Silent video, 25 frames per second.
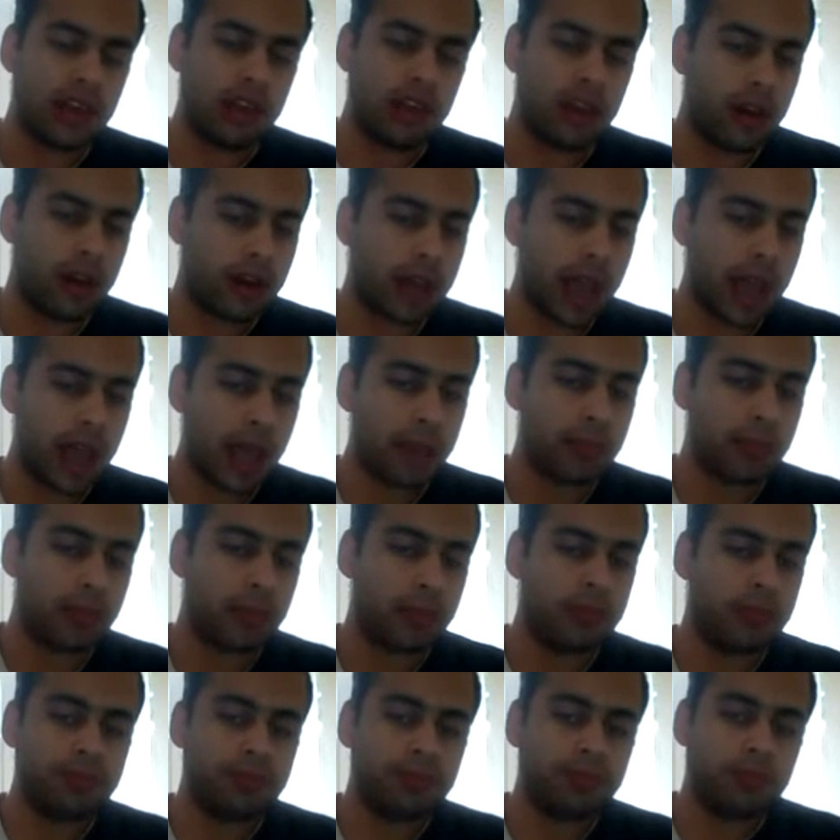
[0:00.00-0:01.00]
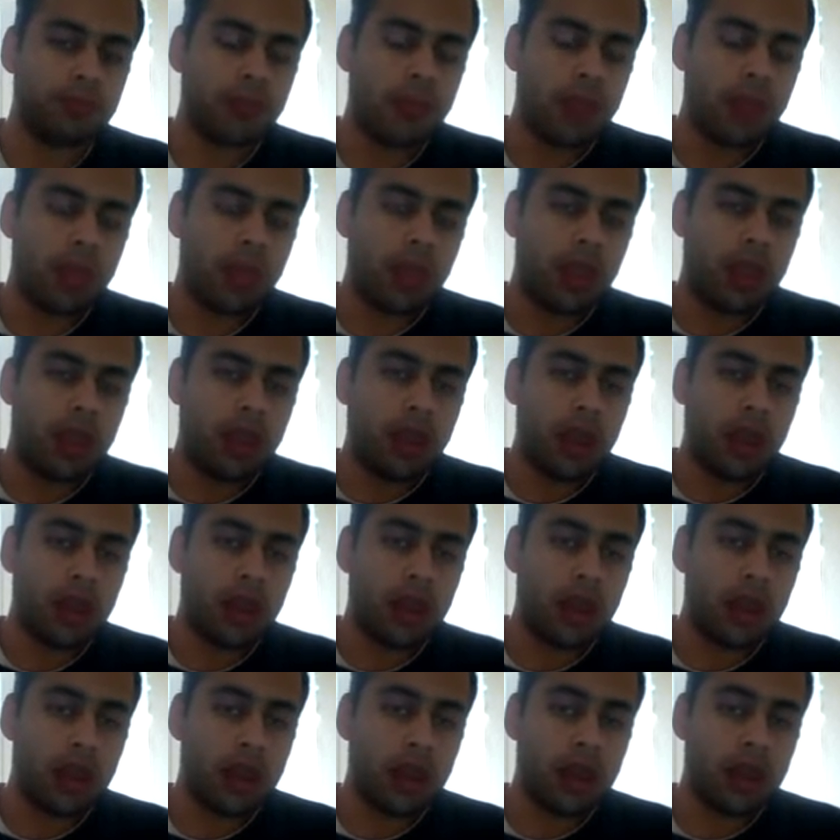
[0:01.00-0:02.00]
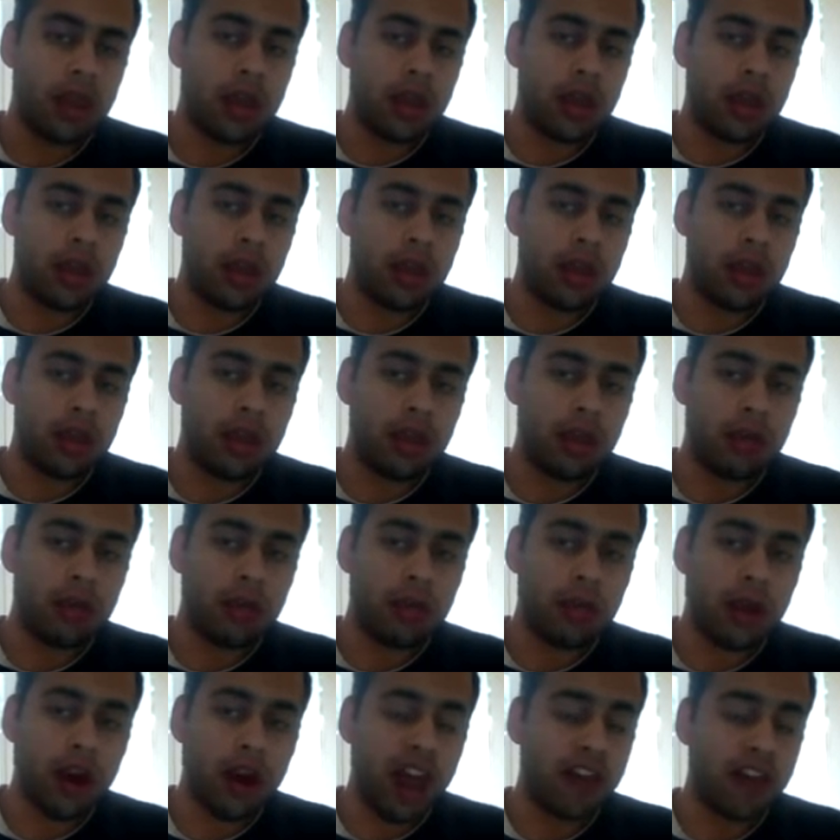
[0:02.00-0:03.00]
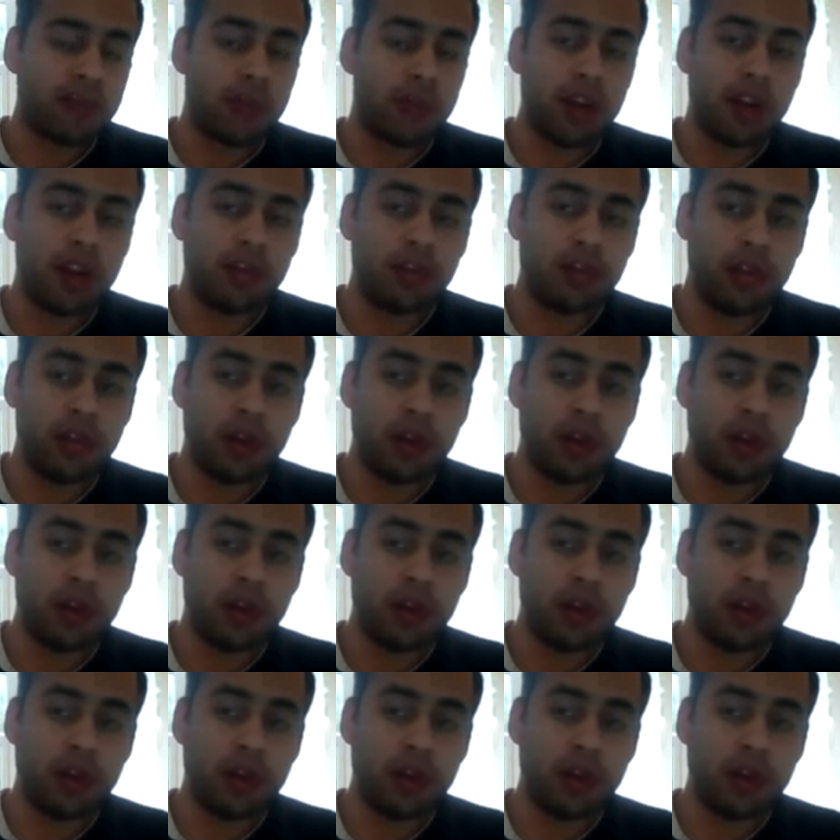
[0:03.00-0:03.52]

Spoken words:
in their camp. There have been a